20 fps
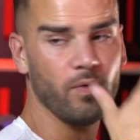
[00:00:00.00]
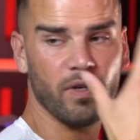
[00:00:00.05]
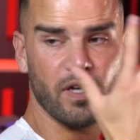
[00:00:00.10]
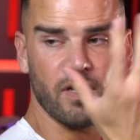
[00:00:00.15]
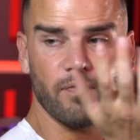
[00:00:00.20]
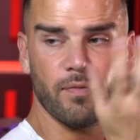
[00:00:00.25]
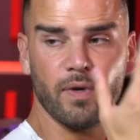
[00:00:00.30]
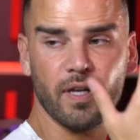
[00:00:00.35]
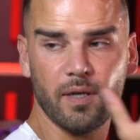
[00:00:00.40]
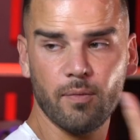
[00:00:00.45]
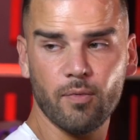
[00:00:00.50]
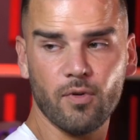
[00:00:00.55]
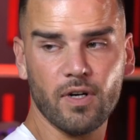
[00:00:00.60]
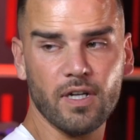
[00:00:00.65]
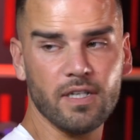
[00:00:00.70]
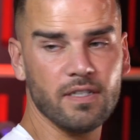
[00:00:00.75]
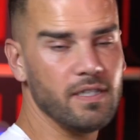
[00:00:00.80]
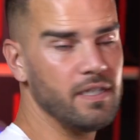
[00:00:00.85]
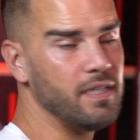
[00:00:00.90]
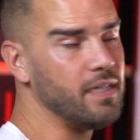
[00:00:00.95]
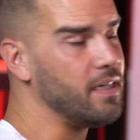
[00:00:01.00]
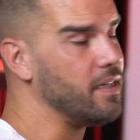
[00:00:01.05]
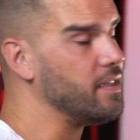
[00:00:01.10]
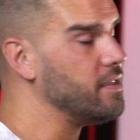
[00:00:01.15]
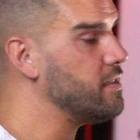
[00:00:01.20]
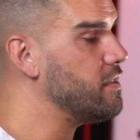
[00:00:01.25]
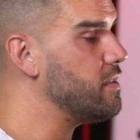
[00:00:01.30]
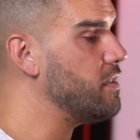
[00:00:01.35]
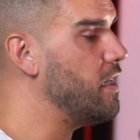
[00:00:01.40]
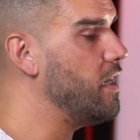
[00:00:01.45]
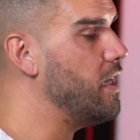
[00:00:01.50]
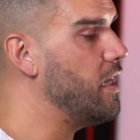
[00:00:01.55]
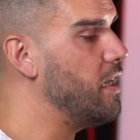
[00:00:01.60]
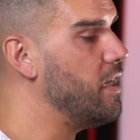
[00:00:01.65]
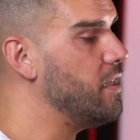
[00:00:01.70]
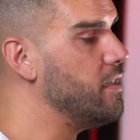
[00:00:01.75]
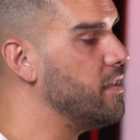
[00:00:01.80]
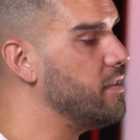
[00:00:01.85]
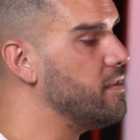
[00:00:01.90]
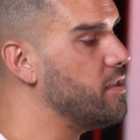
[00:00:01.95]
We have many more ideas,
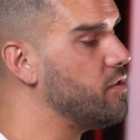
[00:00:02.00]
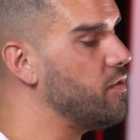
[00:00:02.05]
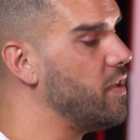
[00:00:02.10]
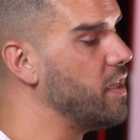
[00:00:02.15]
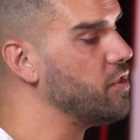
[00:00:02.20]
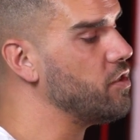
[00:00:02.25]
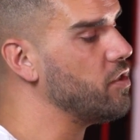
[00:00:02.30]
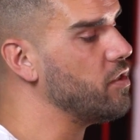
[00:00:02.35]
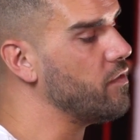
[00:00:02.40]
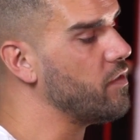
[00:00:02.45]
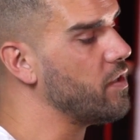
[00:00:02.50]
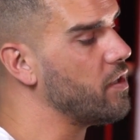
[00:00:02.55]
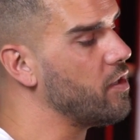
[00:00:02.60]
and the direction of the